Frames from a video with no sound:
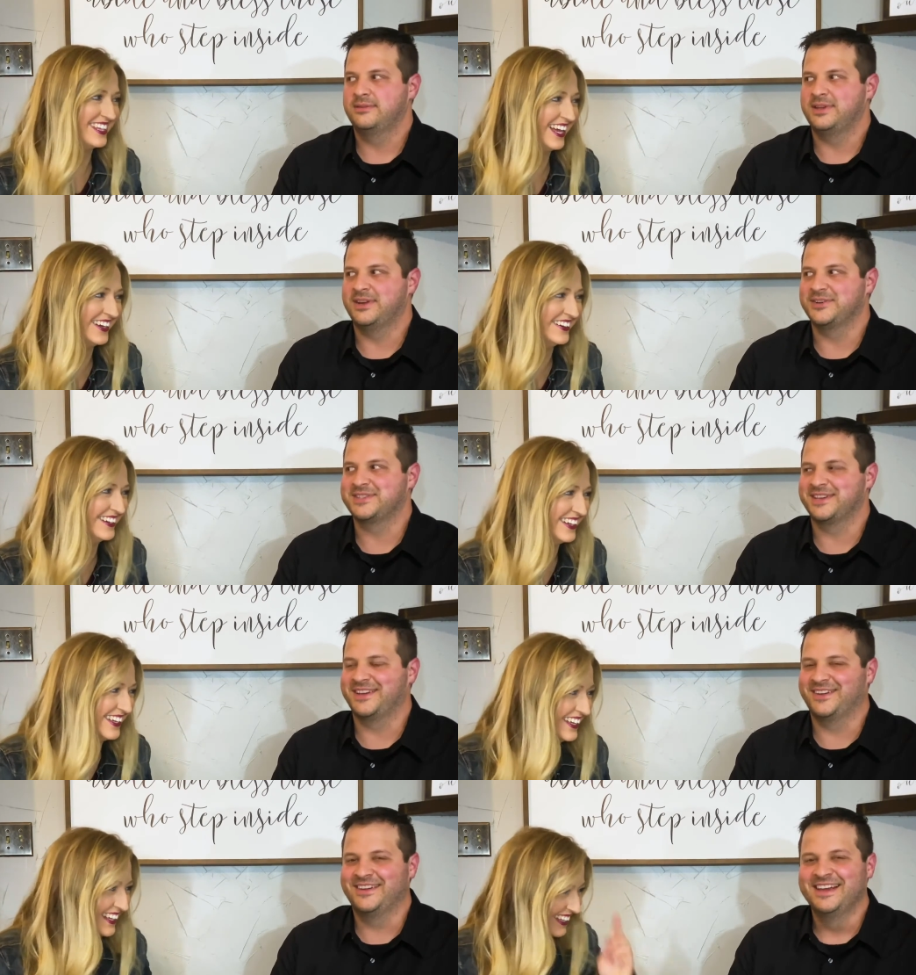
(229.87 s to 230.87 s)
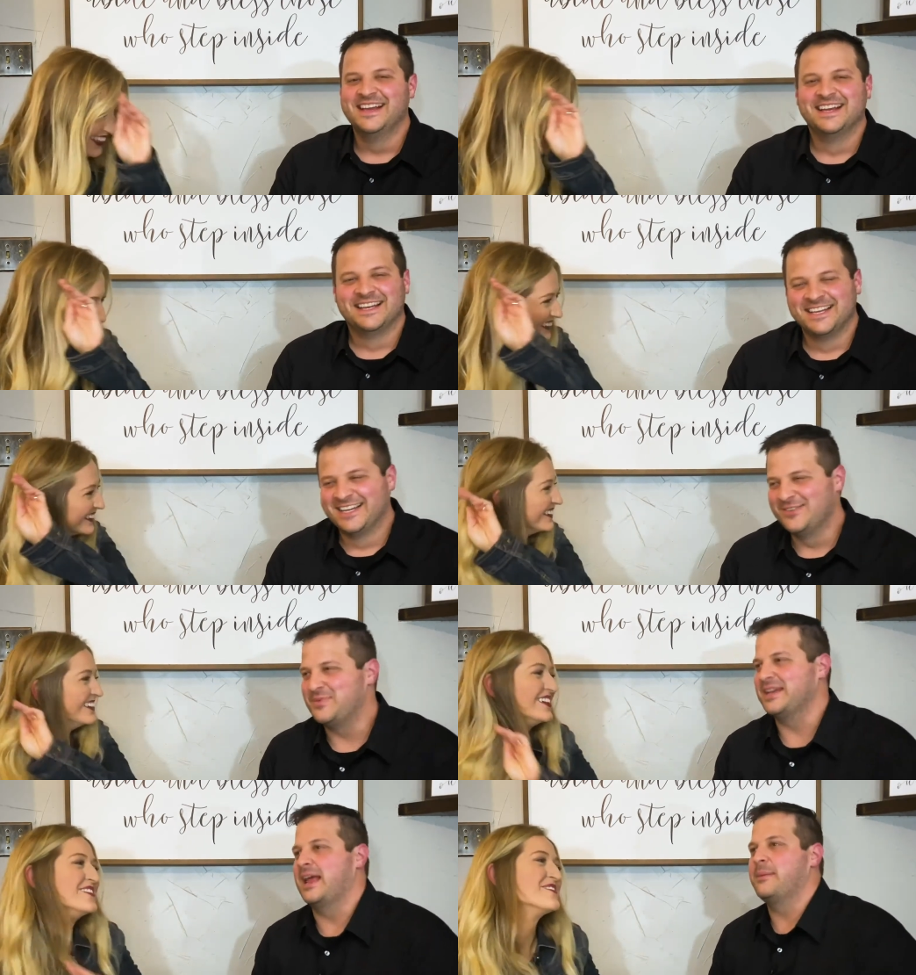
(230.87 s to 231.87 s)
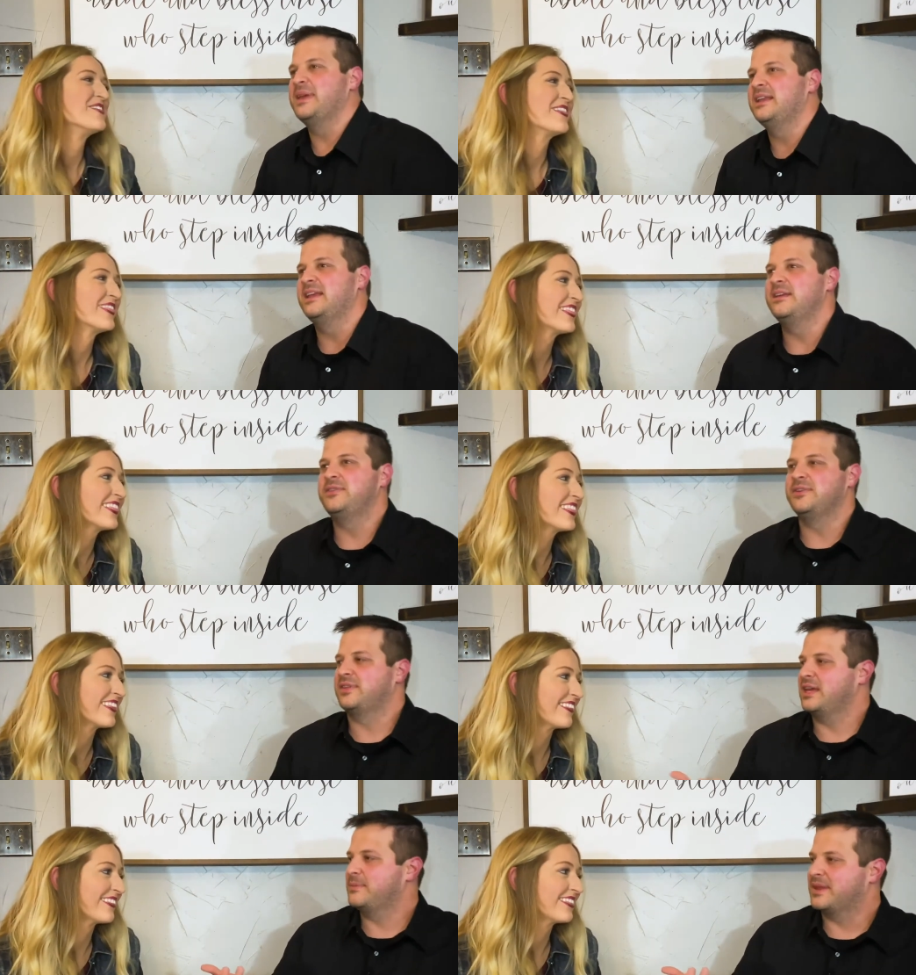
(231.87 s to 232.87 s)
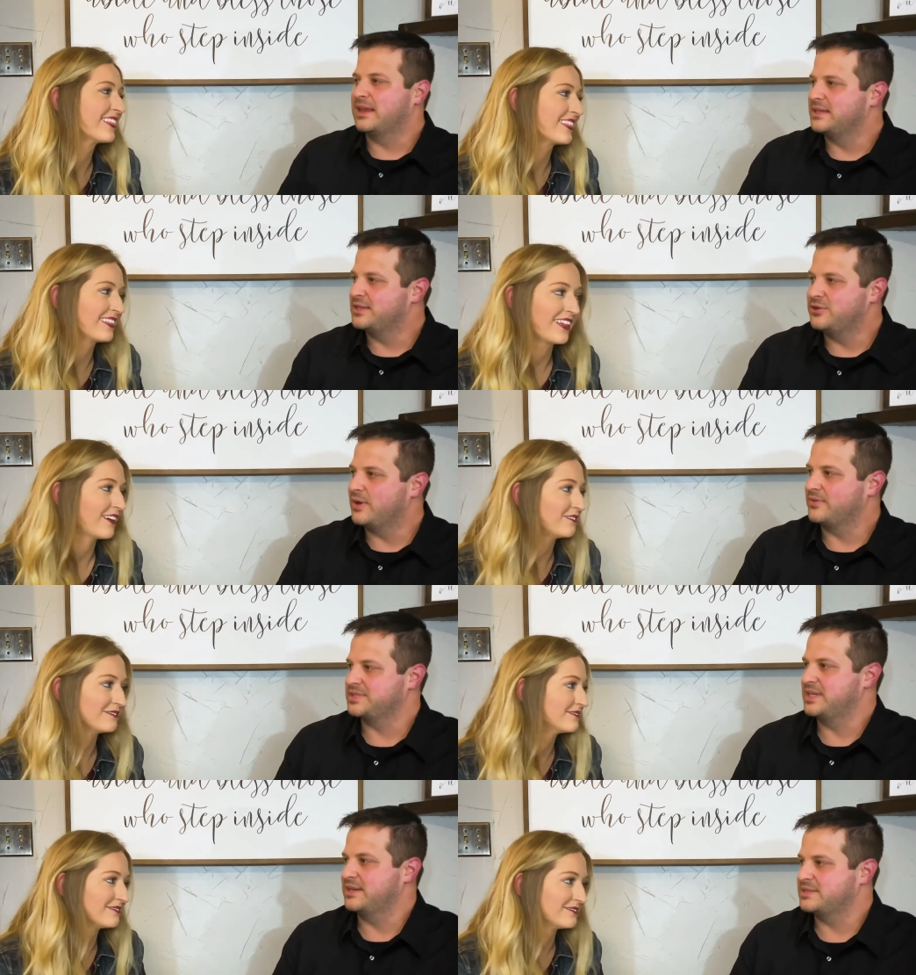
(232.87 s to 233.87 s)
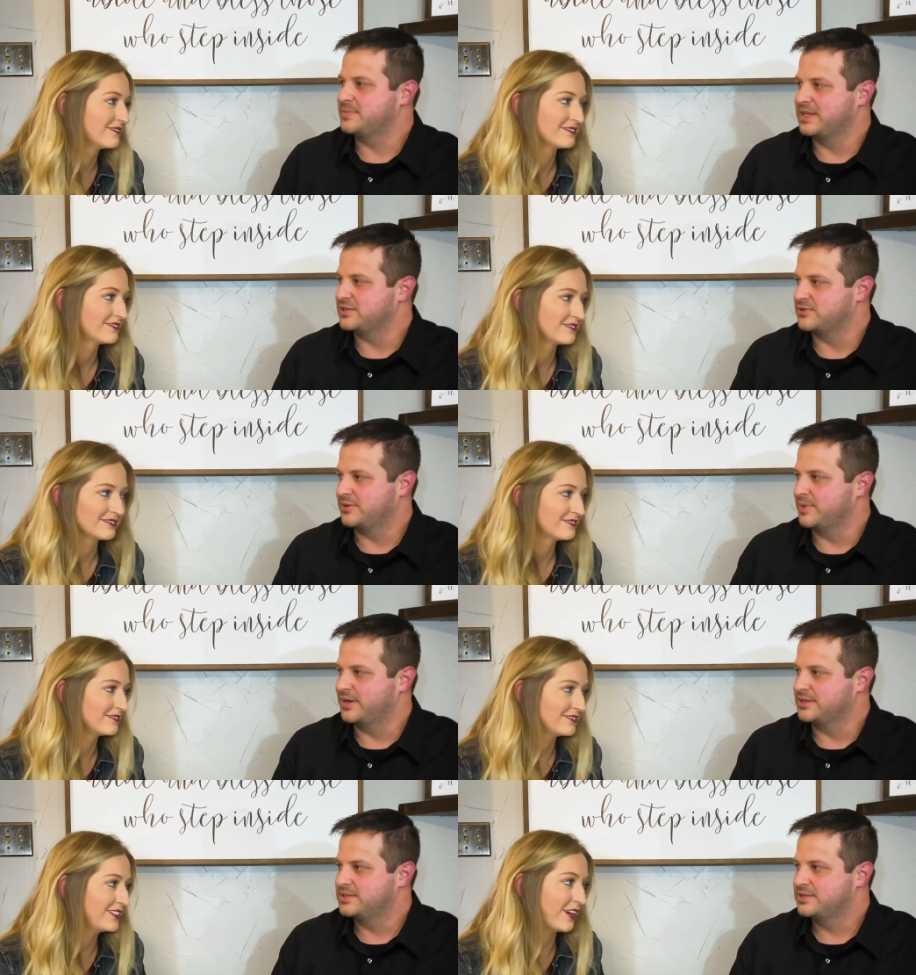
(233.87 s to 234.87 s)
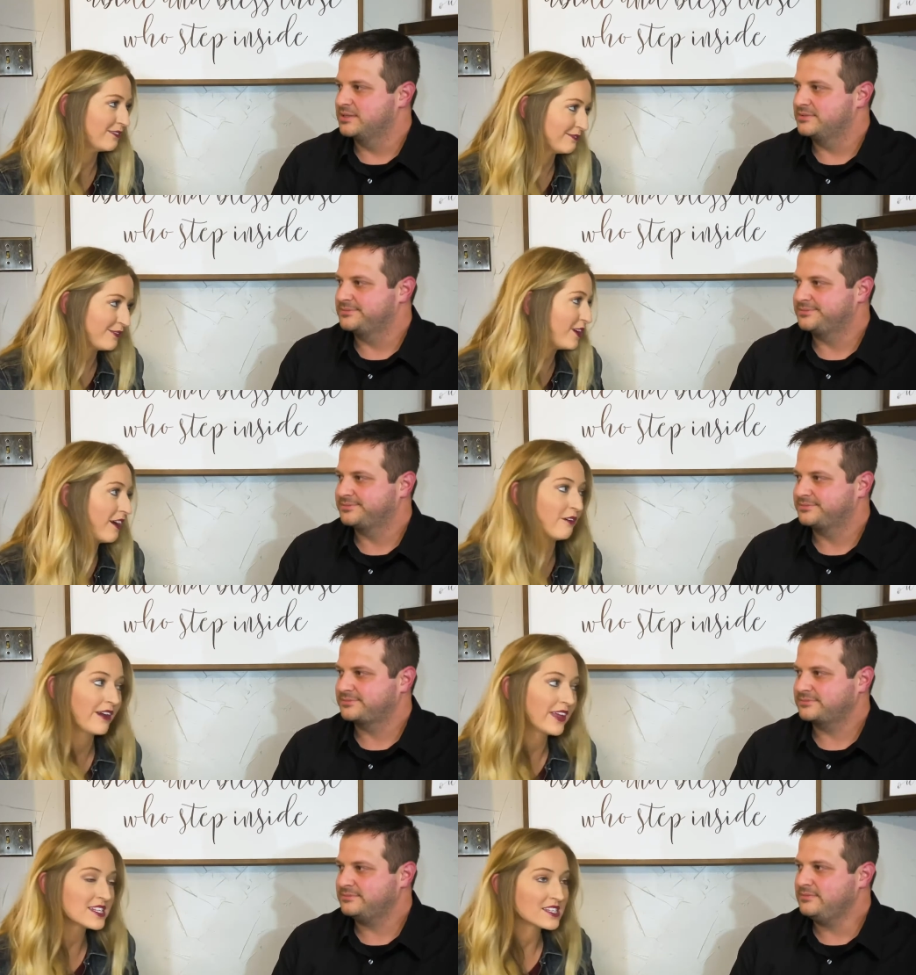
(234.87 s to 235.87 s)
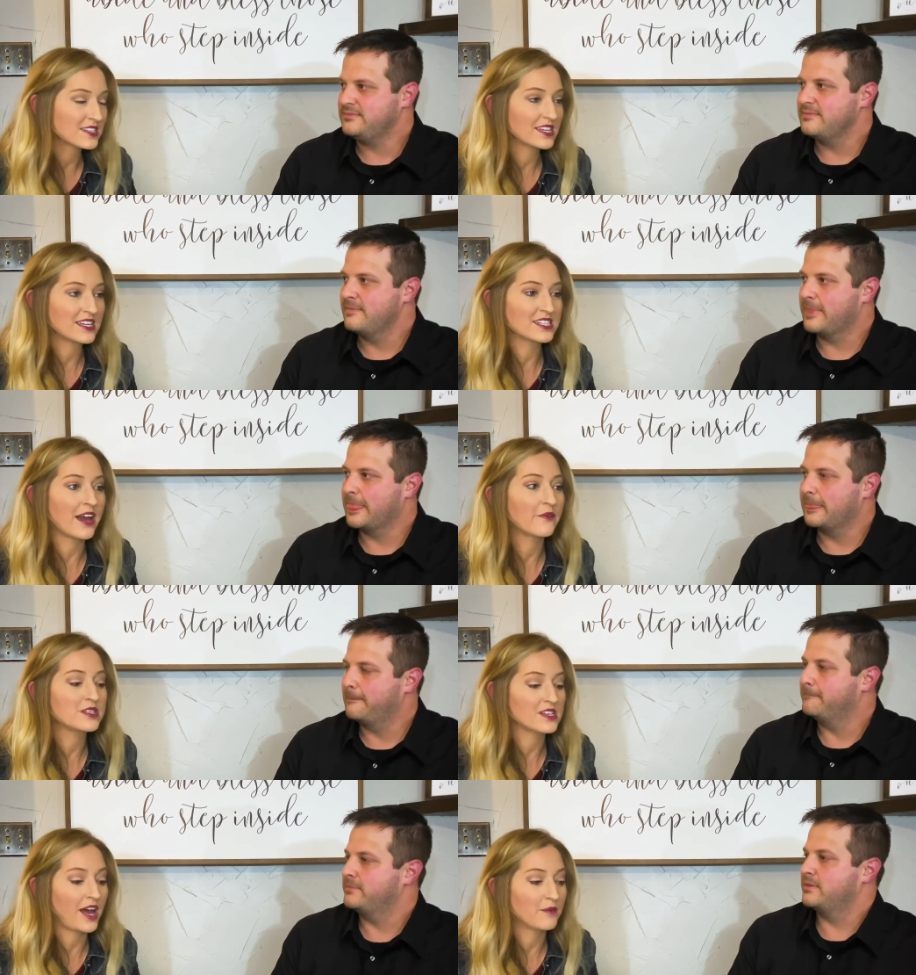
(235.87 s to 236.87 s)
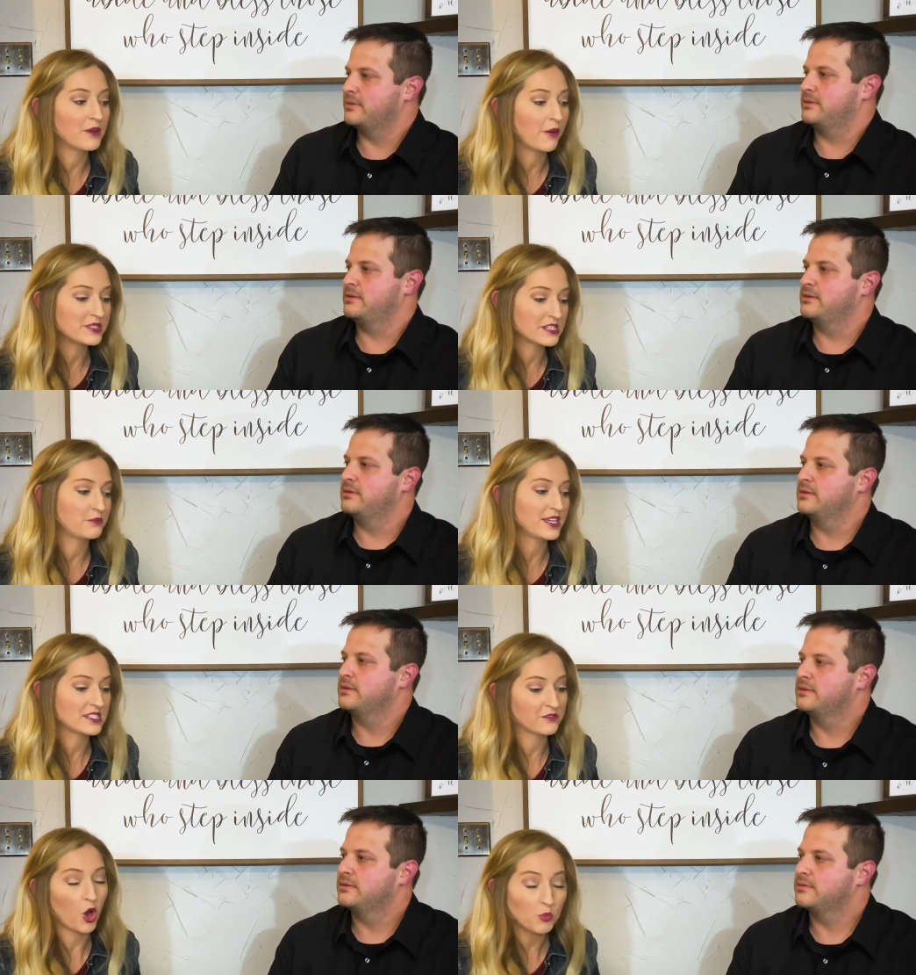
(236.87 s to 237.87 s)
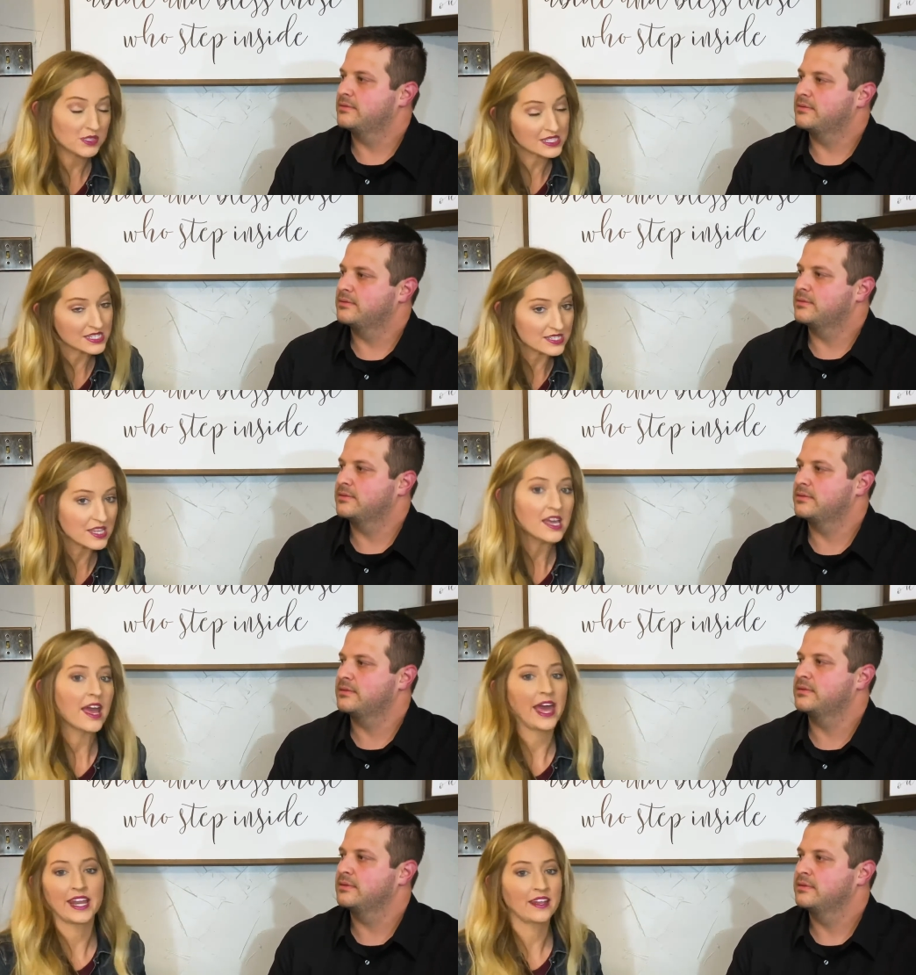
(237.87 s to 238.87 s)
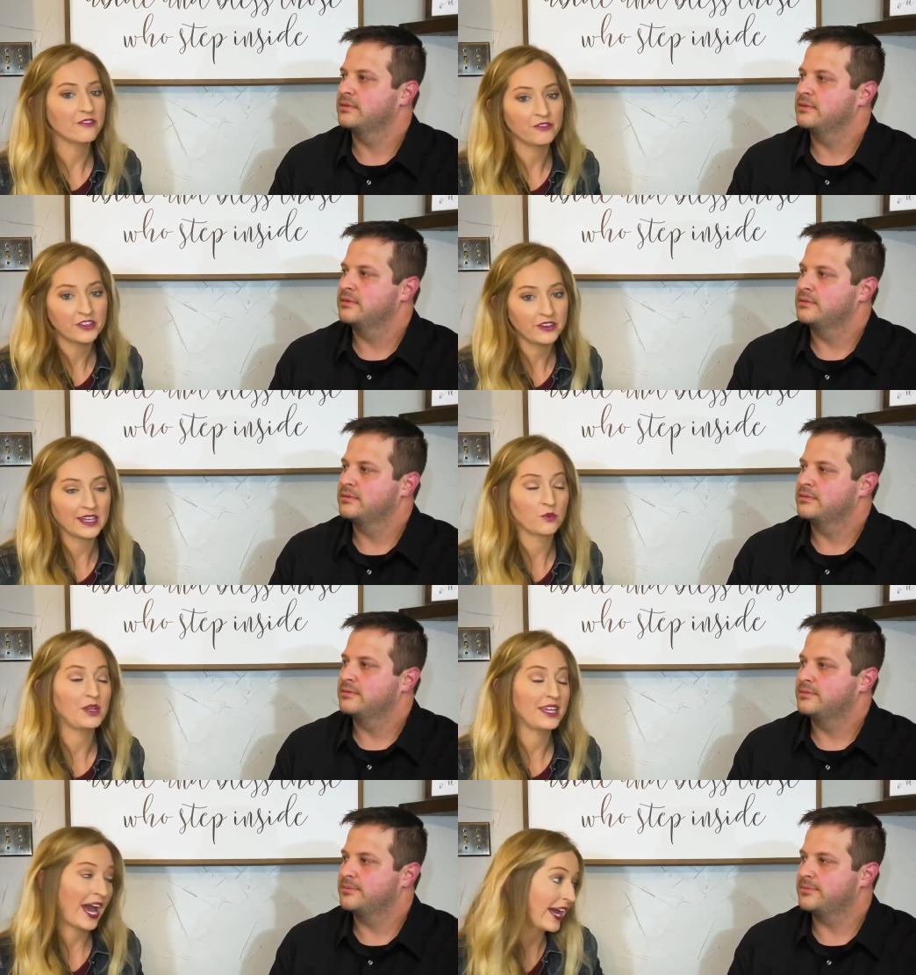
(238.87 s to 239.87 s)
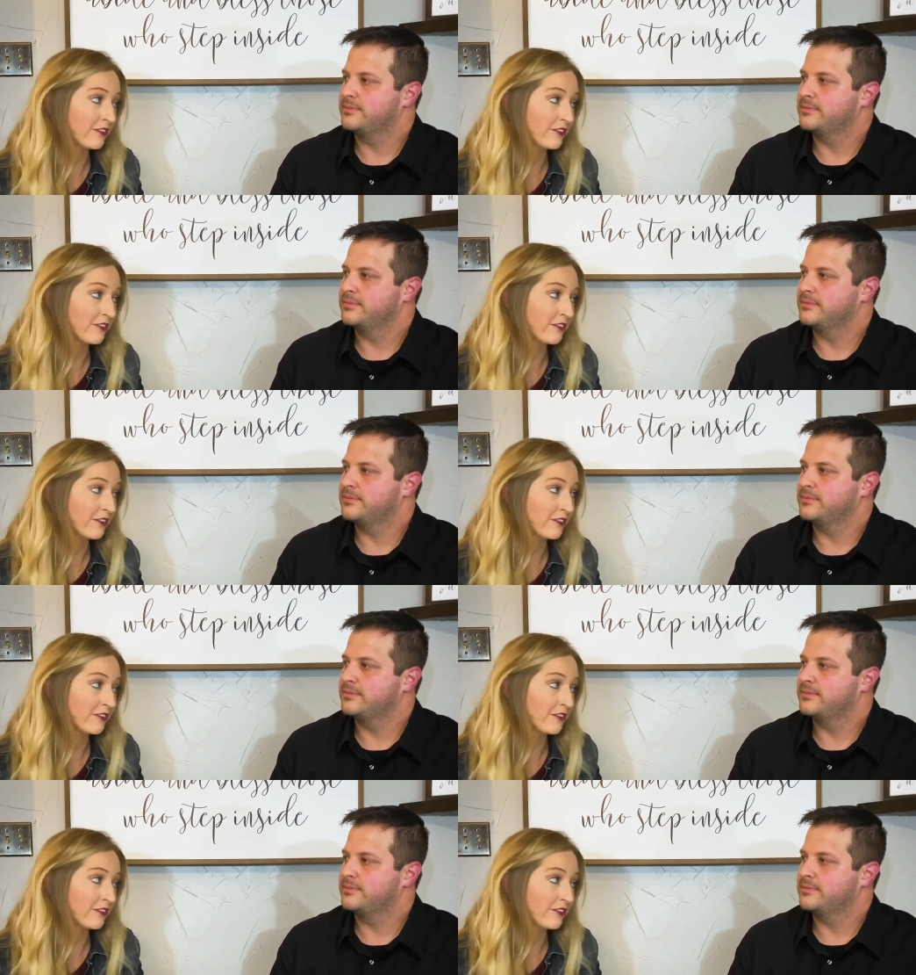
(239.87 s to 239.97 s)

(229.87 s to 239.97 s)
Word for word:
Speaker 1: years ago. but I mean, if you think about it, did you ever see us be in a strong marriage?
Speaker 2: No, no. And that's the thing is, I was I, I was in a place of hopelessness, and I didn't feel like we had